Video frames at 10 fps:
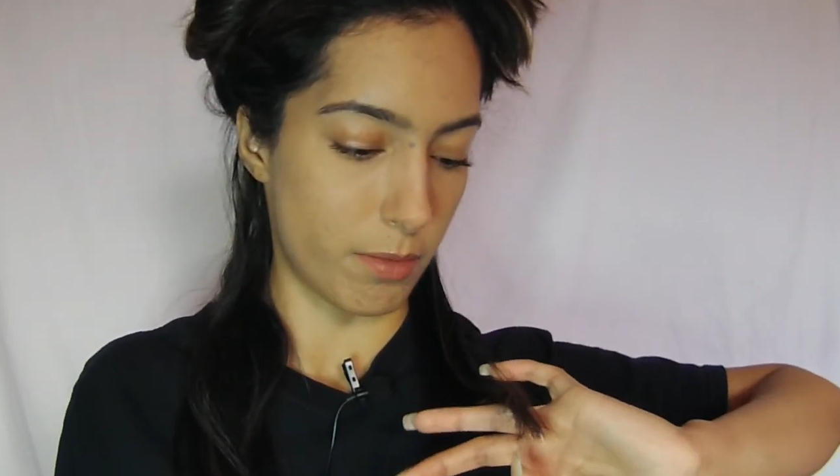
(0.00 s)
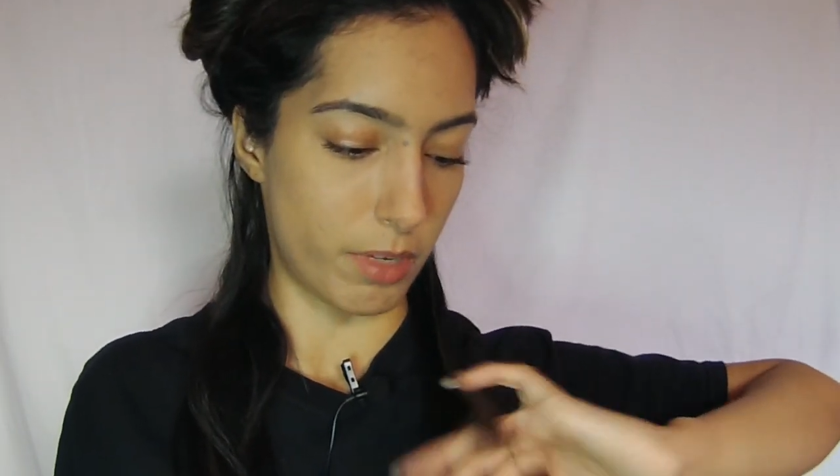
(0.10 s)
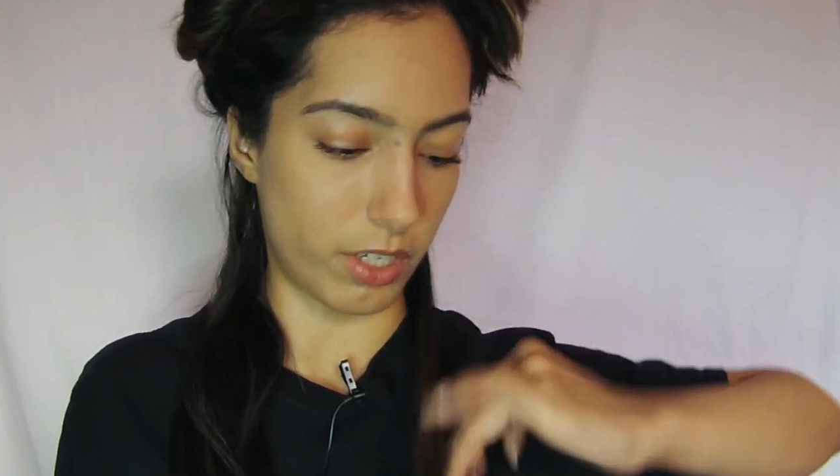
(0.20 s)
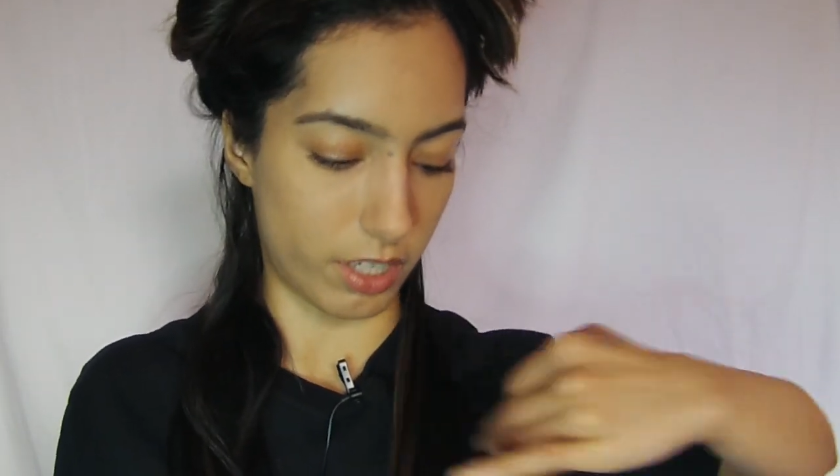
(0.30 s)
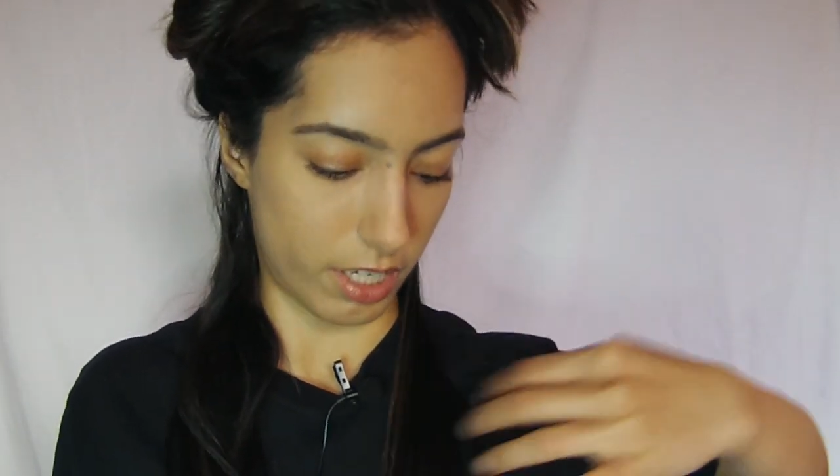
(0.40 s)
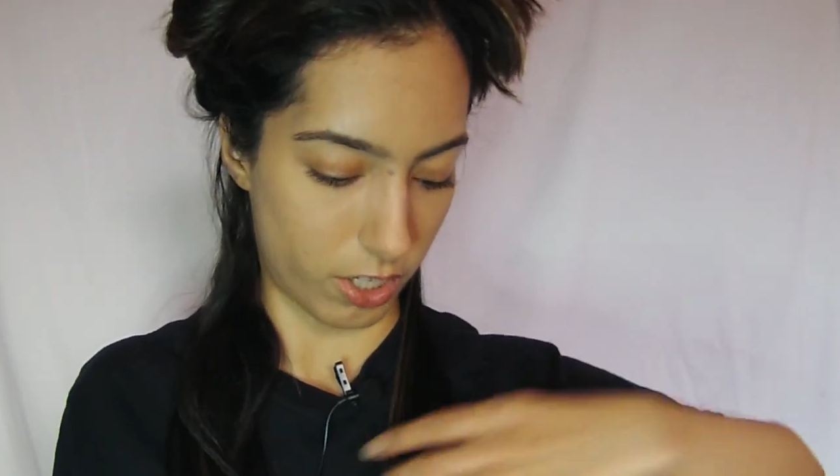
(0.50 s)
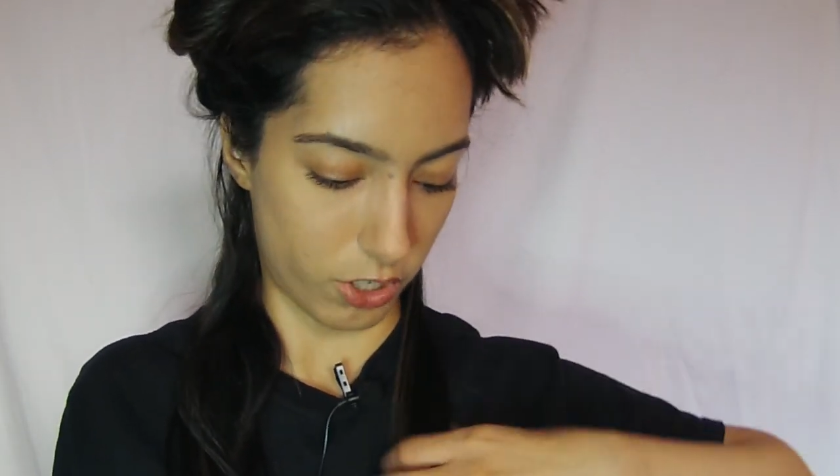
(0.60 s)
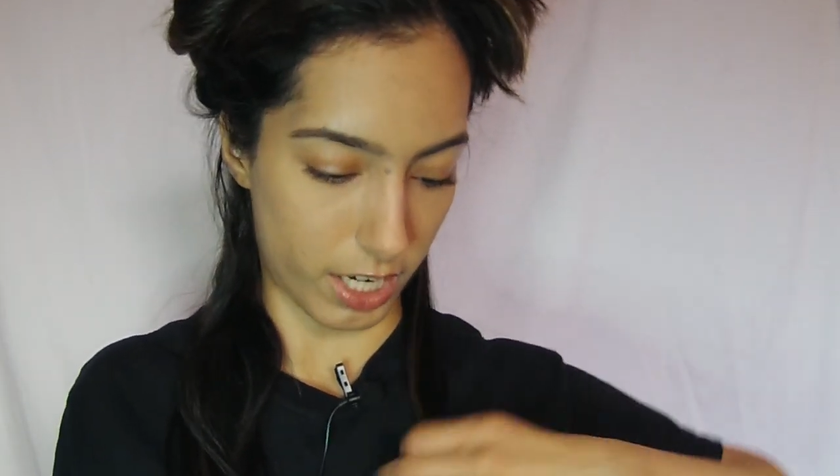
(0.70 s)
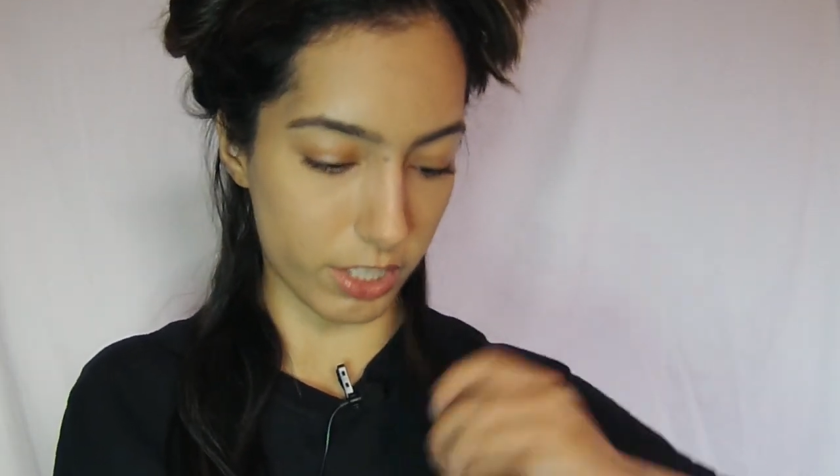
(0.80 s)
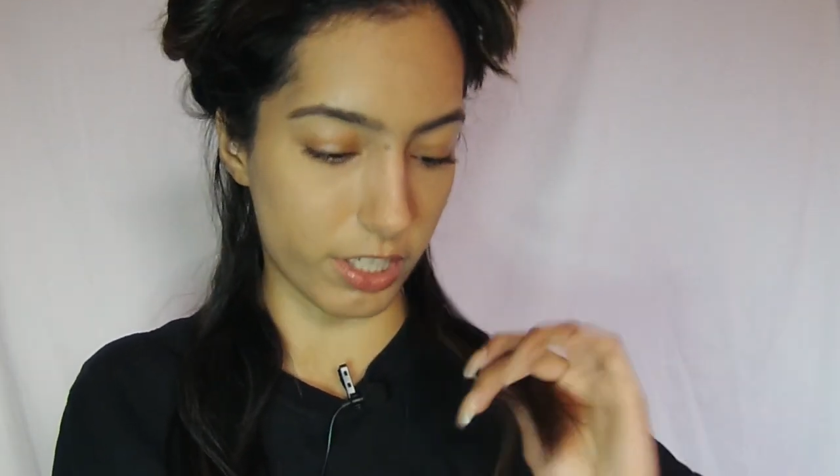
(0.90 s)
Better get a
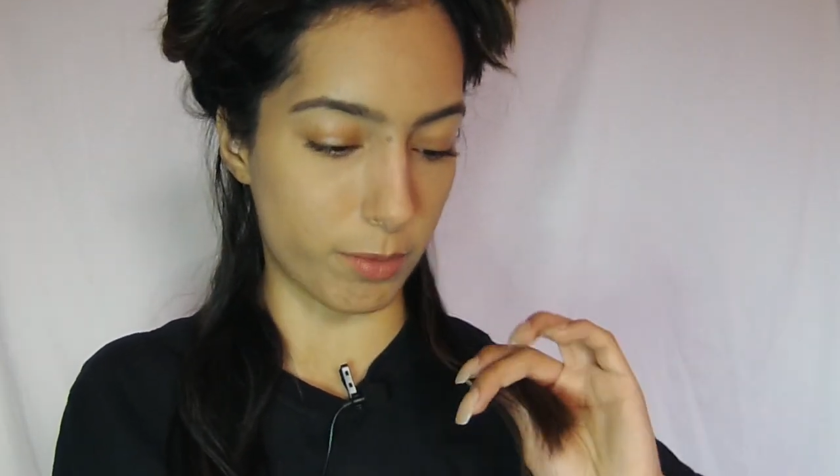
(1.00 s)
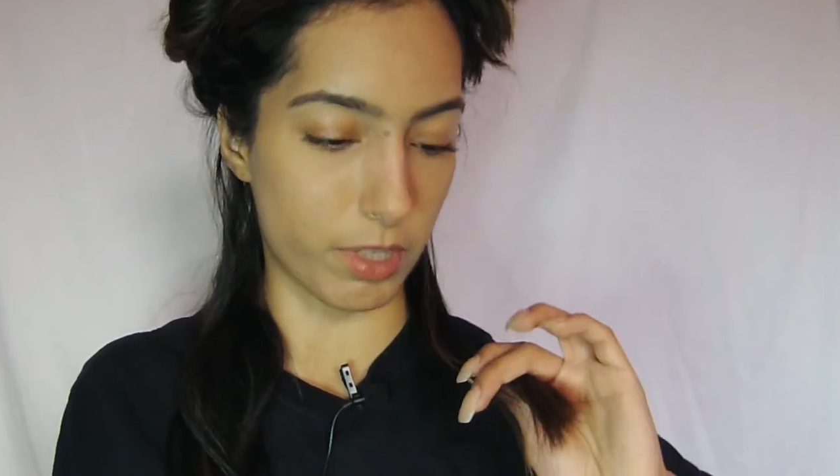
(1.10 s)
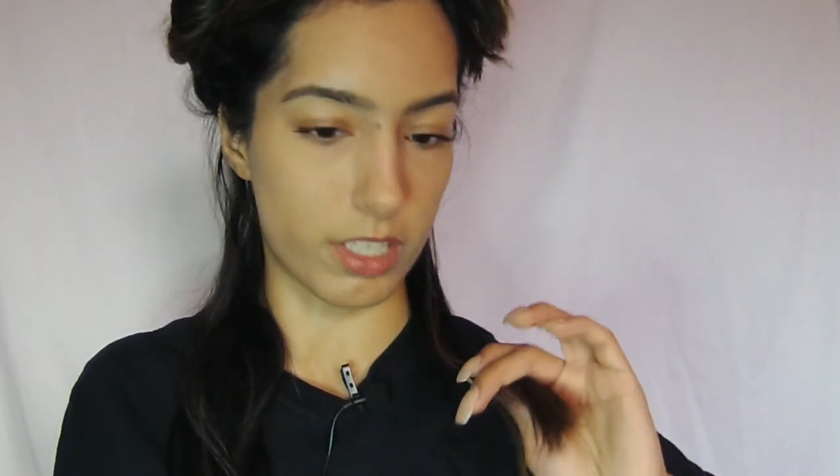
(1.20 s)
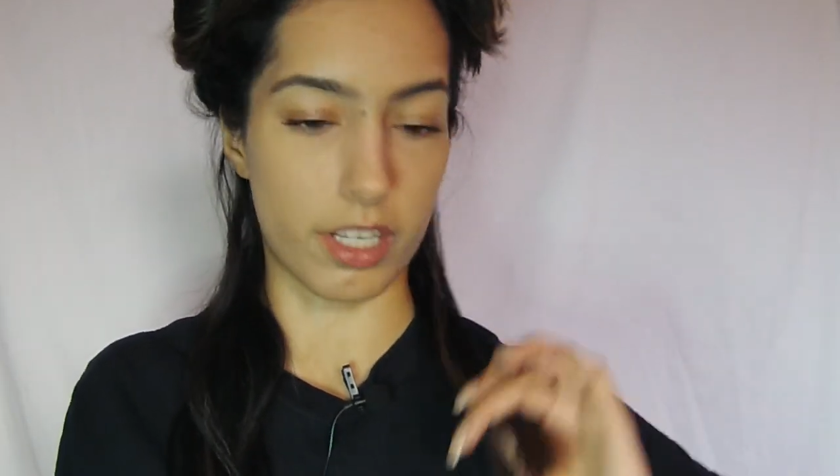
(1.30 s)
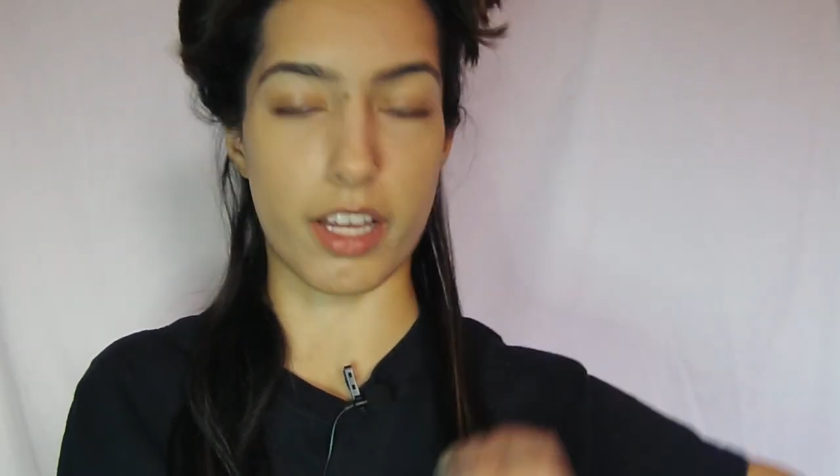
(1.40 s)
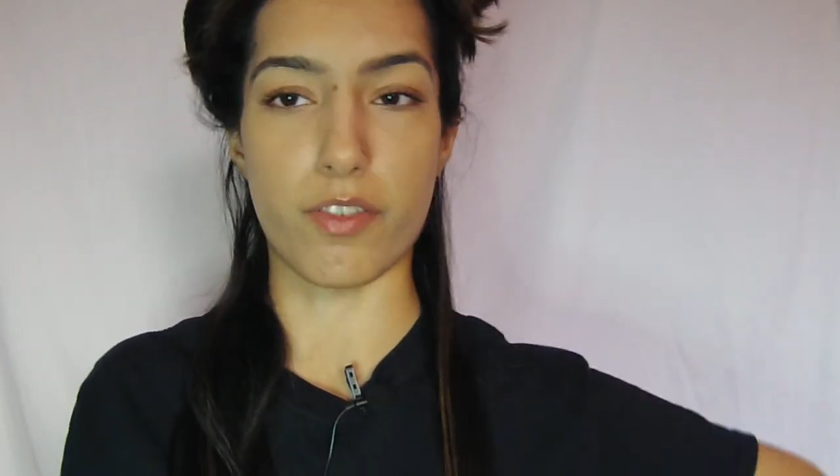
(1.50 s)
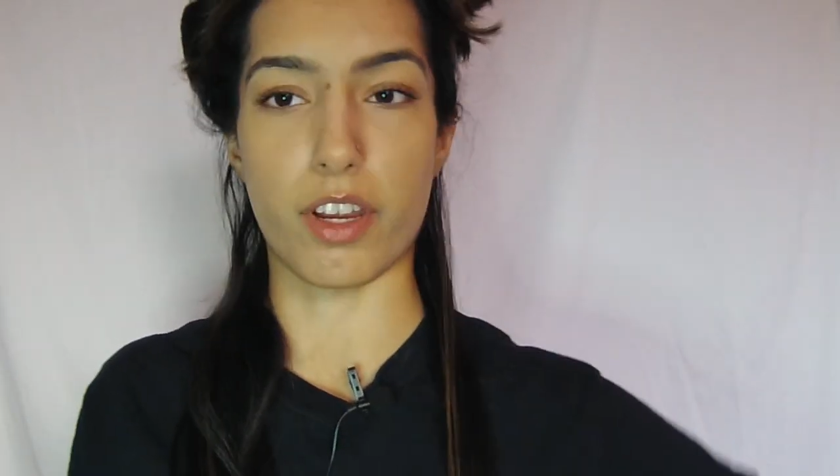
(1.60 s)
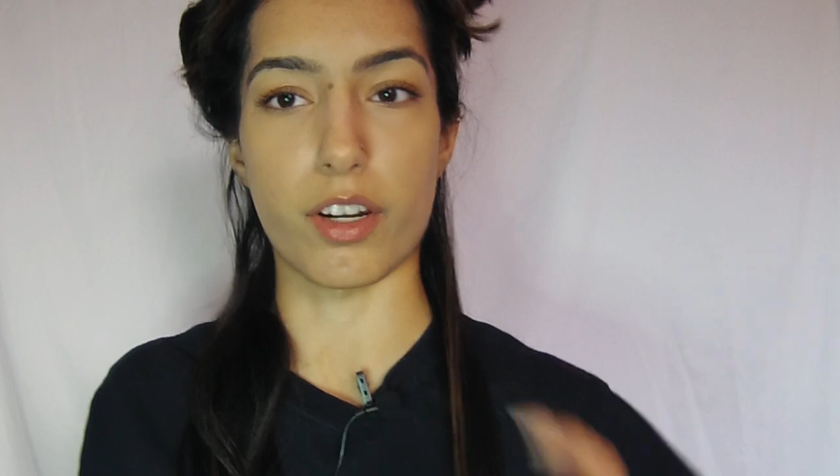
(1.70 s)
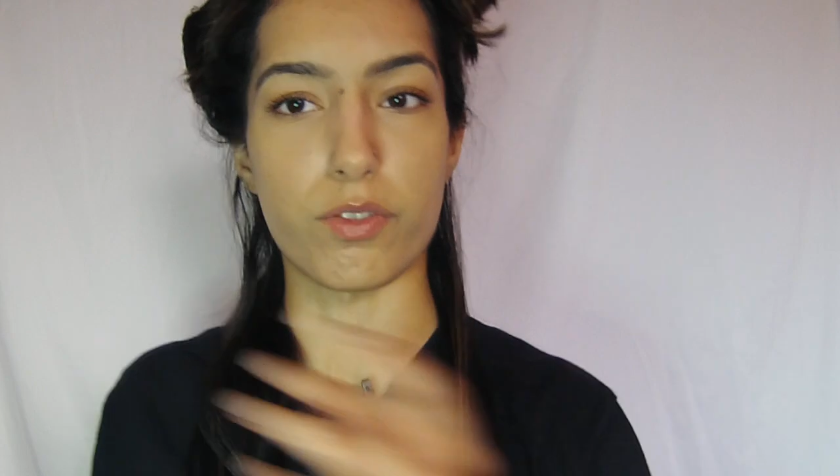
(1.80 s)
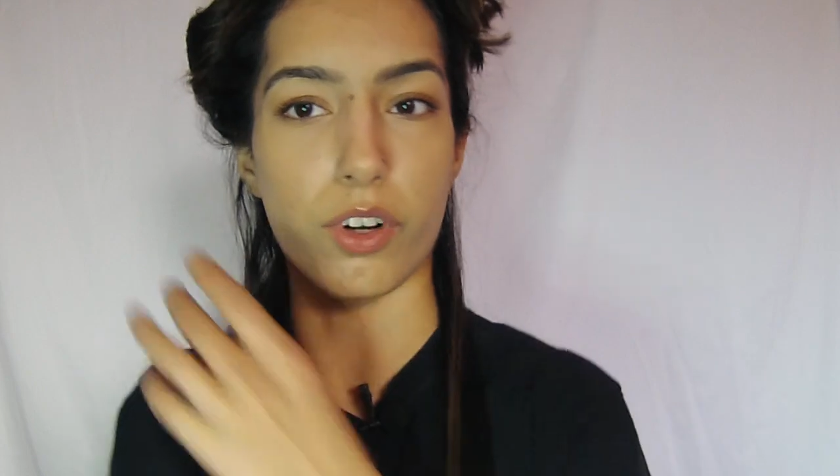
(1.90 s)
trash can because I have
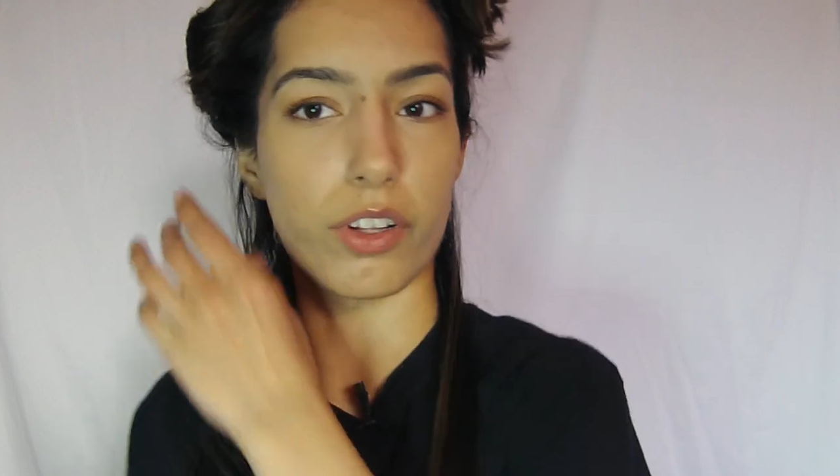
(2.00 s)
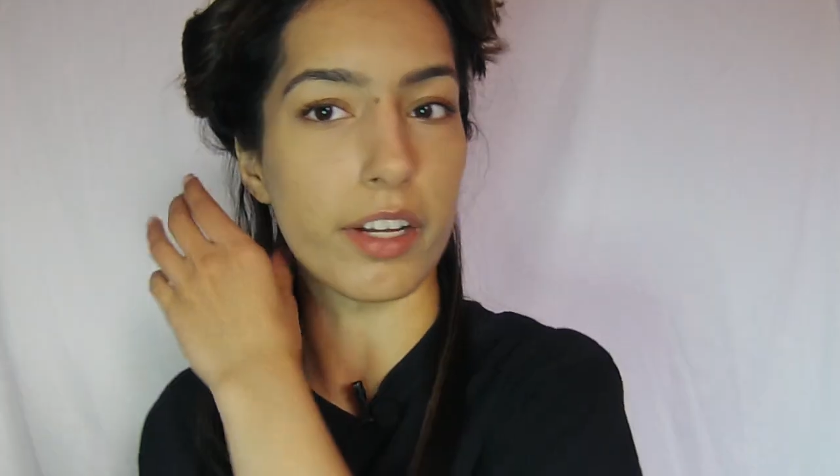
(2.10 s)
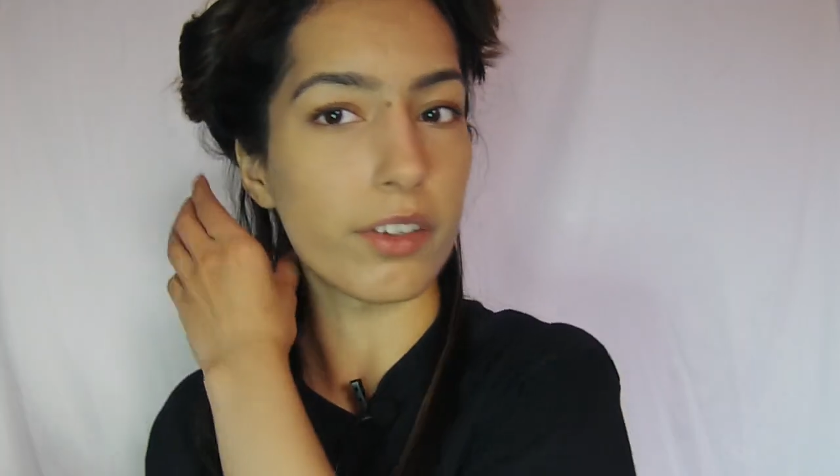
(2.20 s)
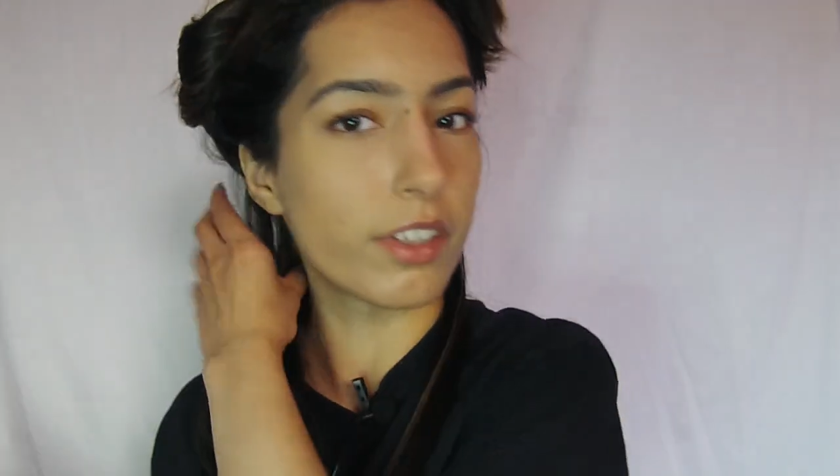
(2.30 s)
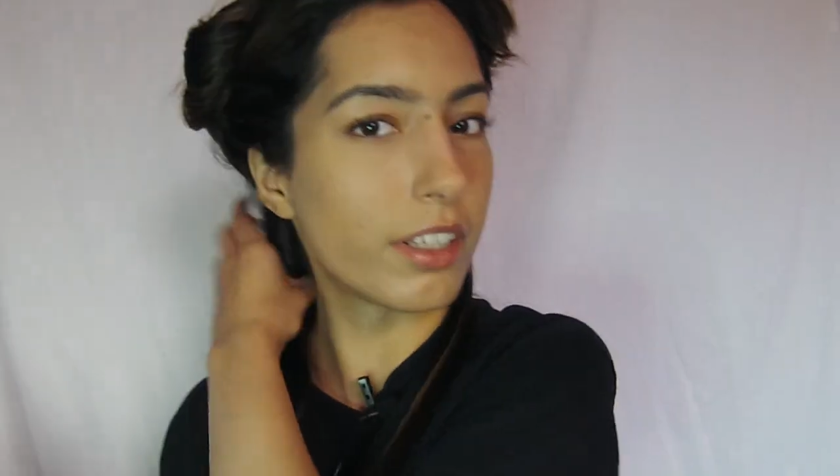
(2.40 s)
hair fallout.